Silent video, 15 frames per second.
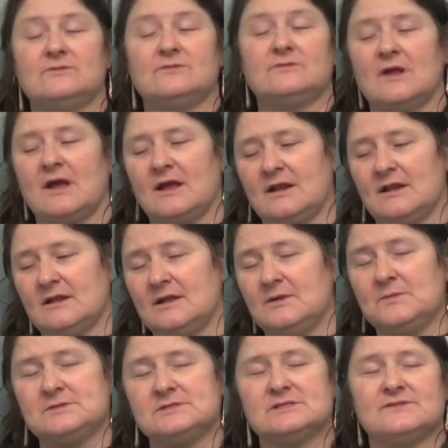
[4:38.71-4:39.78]
Right, it
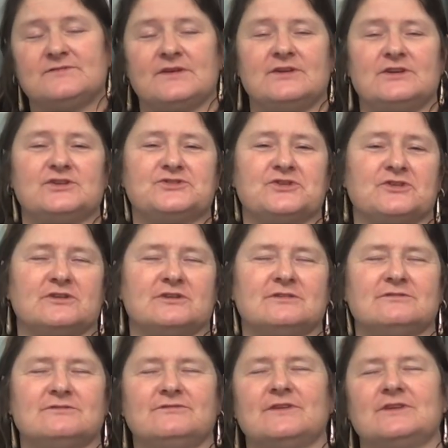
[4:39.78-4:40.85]
wasn't a very short, uh,
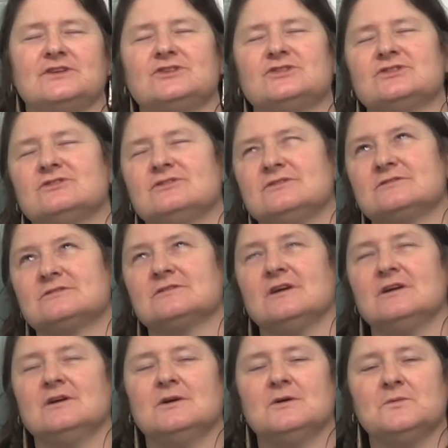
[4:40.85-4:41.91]
very short,
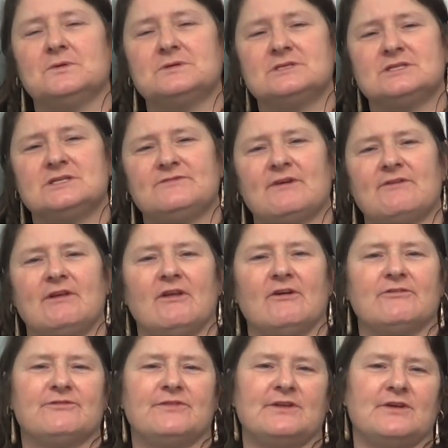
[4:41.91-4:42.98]
wasn't a very
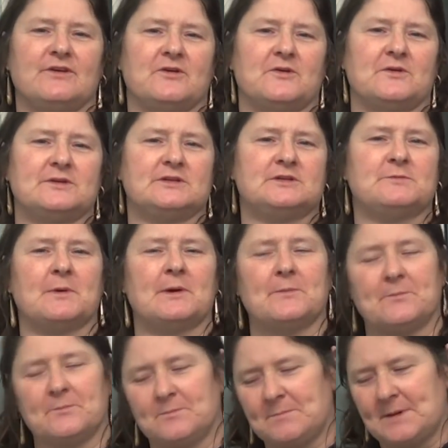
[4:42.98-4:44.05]
long video. I did the
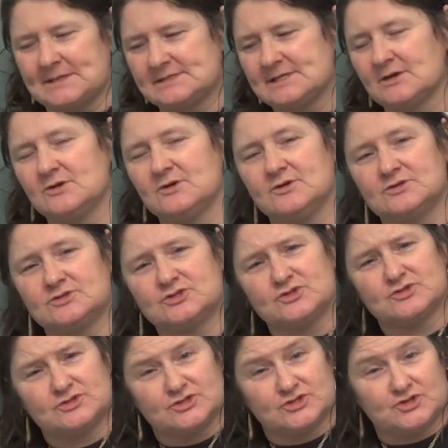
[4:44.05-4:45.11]
best I could
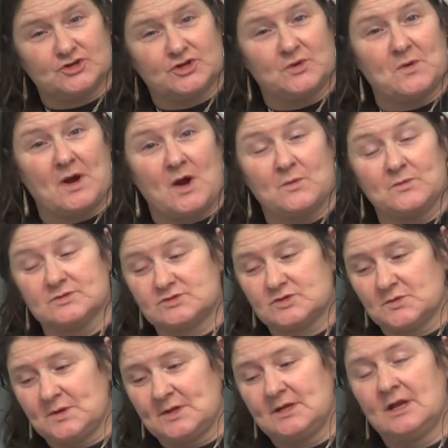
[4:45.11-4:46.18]
to show you what I was
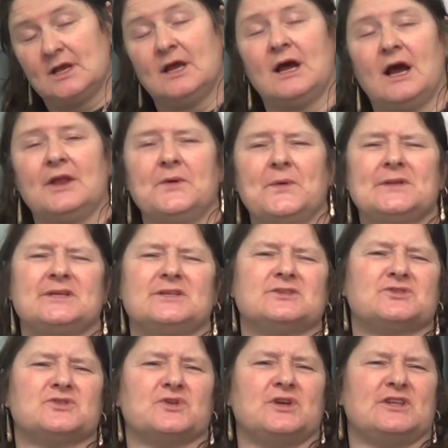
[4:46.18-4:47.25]
doing. I know I didn't
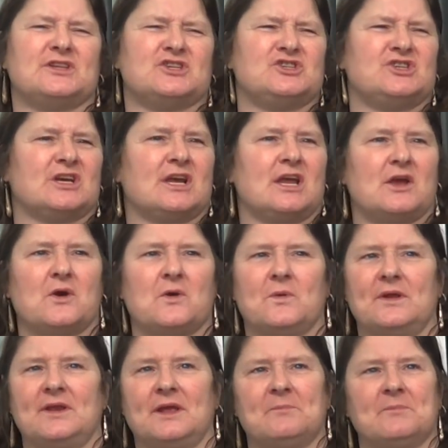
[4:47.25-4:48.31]
show you the chicken
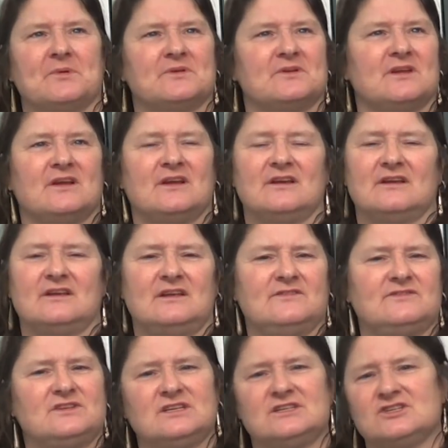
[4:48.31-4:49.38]
going in, but
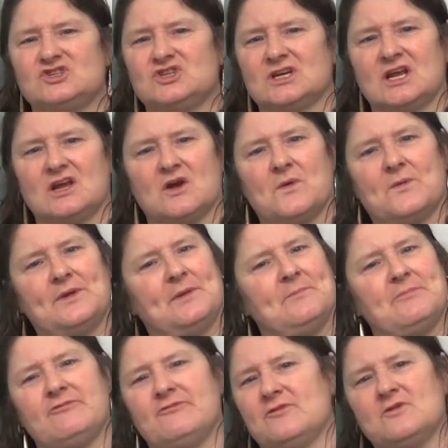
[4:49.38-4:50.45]
you've seen the chicken going in
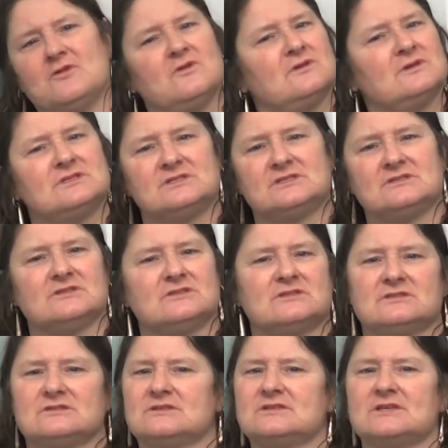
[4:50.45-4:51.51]
before. It's
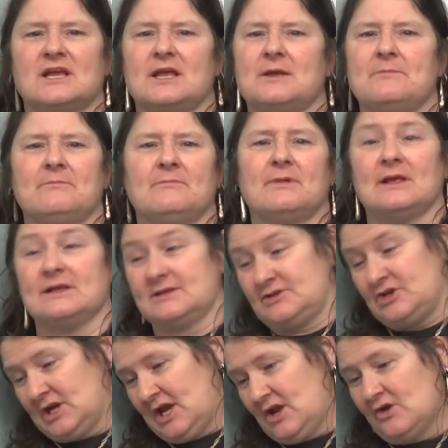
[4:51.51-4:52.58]
just the same.
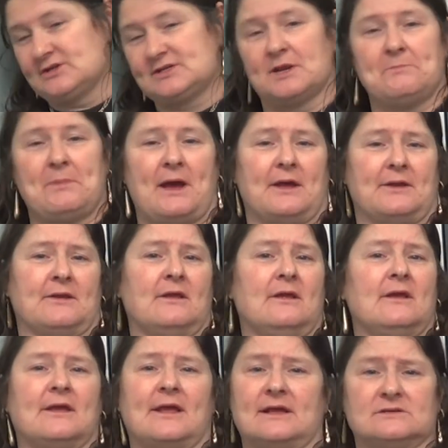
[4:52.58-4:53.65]
Chicken goes in a pan,
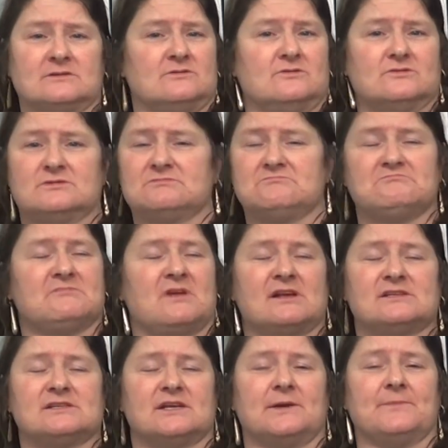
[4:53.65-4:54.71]
gets cooked,
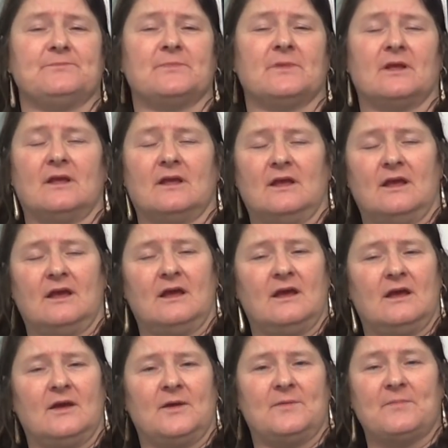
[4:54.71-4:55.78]
that's it.
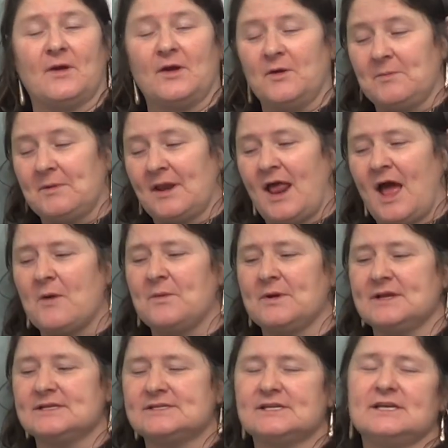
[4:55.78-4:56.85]
Um, I hope you like
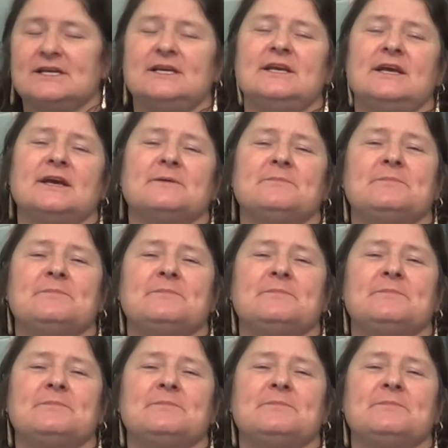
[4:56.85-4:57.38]
what you see.